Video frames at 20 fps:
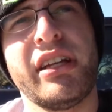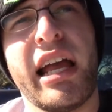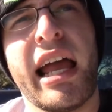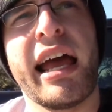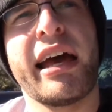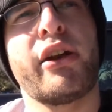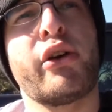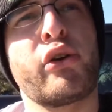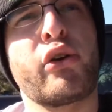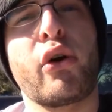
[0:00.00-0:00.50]

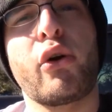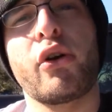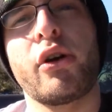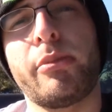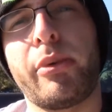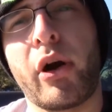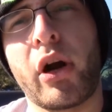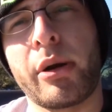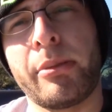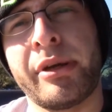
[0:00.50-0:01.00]
had her own
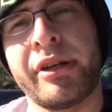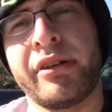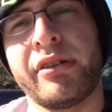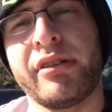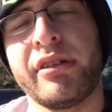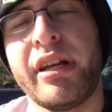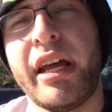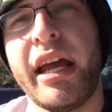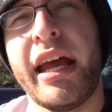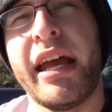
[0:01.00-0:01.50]
apartment,
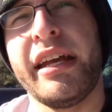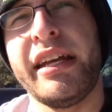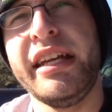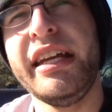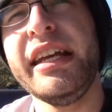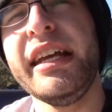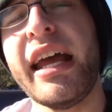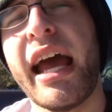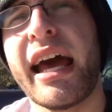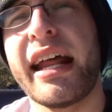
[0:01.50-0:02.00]
and
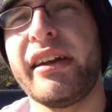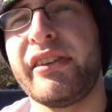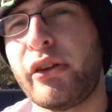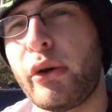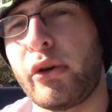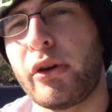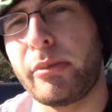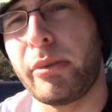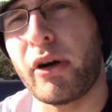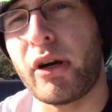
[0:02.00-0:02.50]
he had his
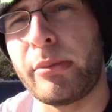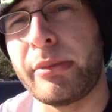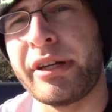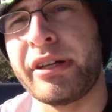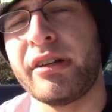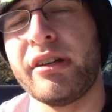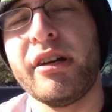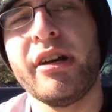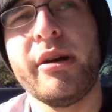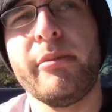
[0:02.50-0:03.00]
own
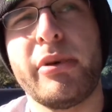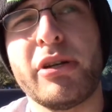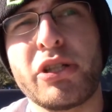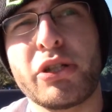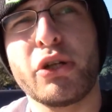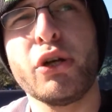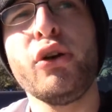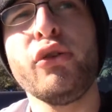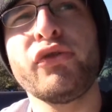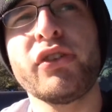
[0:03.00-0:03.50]
apartment. But
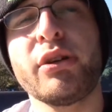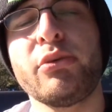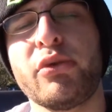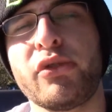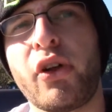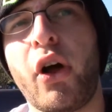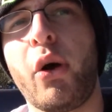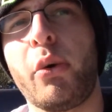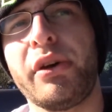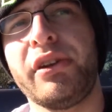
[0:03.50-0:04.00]
the girlfriend
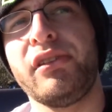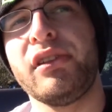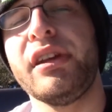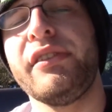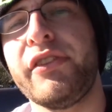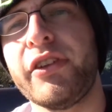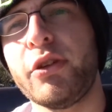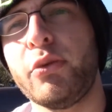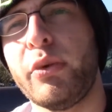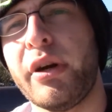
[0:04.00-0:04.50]
was always
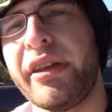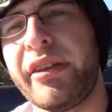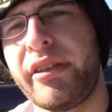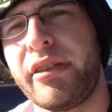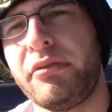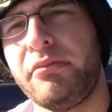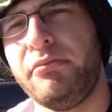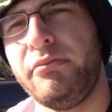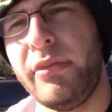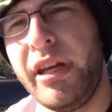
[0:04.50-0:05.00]
living
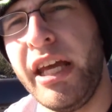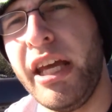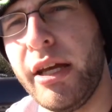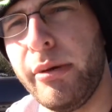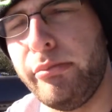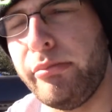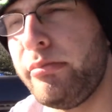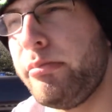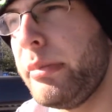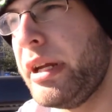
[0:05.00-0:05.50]
with
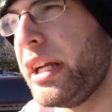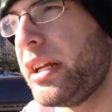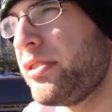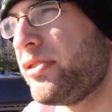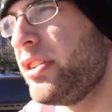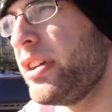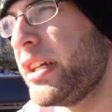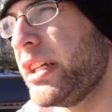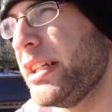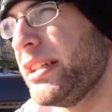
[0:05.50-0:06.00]
him, meaning
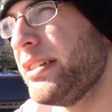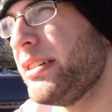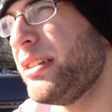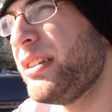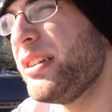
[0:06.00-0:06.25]
Ziggy.